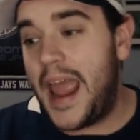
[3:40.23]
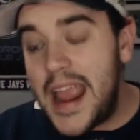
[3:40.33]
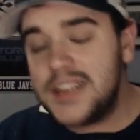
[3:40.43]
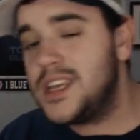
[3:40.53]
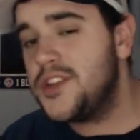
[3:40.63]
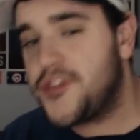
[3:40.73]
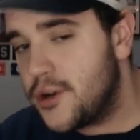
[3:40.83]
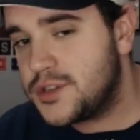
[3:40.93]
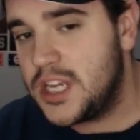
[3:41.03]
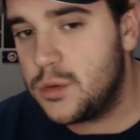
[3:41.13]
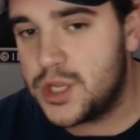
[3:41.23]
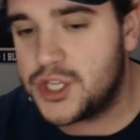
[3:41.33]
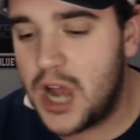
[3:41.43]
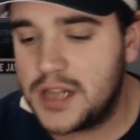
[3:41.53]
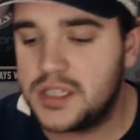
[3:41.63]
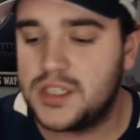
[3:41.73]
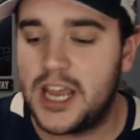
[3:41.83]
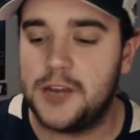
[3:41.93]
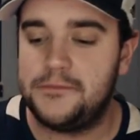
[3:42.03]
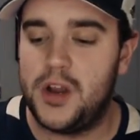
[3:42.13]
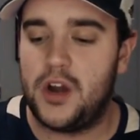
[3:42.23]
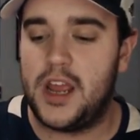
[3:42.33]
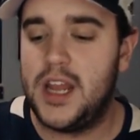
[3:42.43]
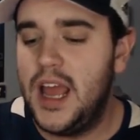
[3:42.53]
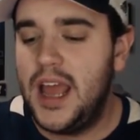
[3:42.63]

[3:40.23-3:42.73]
eighteen thirteen were the shots in the second period.